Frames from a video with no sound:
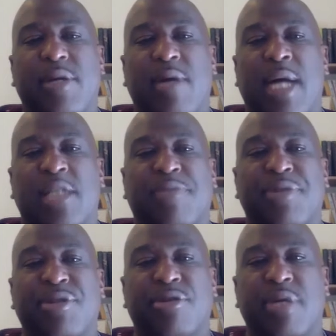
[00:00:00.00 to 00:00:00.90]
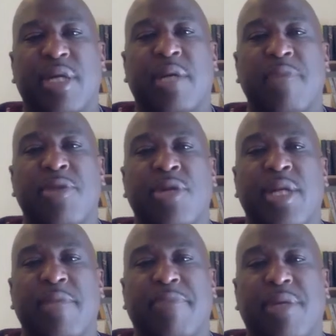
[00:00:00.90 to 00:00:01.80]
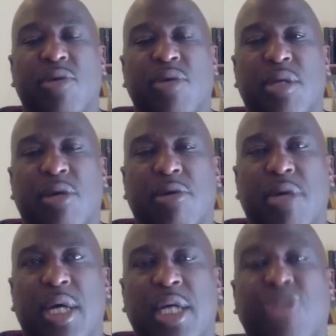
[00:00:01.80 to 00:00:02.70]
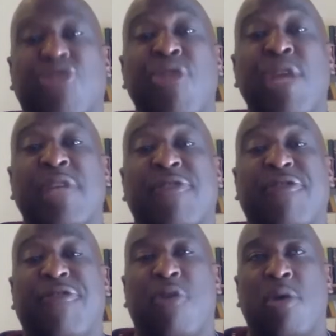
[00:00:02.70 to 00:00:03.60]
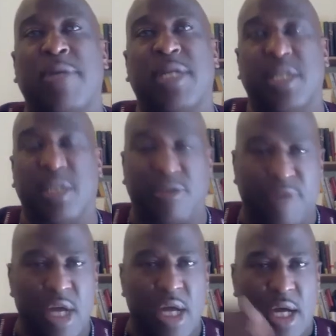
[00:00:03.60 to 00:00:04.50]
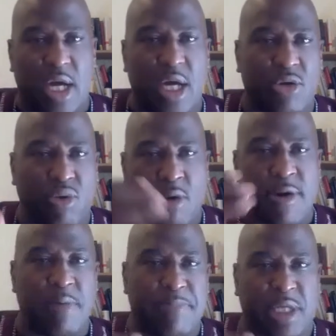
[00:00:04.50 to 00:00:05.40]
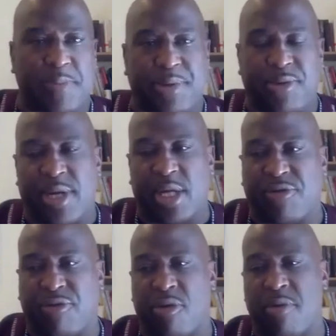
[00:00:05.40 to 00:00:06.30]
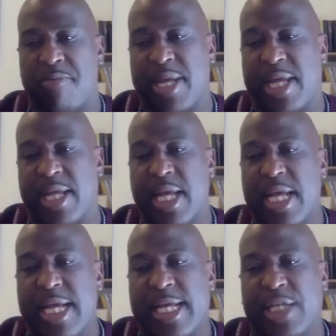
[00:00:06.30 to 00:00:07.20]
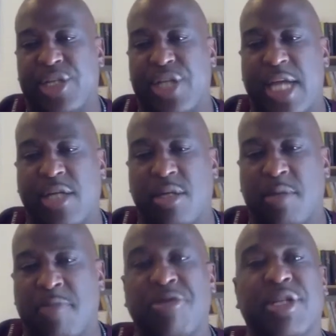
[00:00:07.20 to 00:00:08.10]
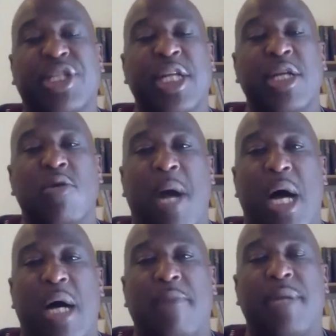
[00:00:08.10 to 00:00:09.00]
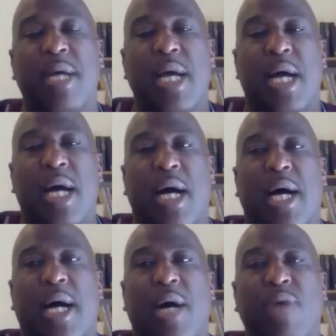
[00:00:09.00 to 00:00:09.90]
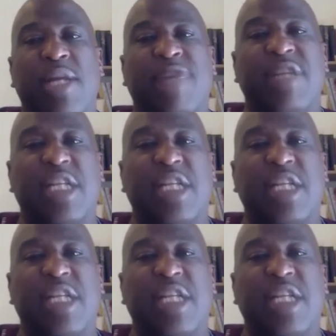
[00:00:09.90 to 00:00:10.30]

entrepreneur and community builder, a transformative growing up experience for me is that, my mother is a single mom. We lived in the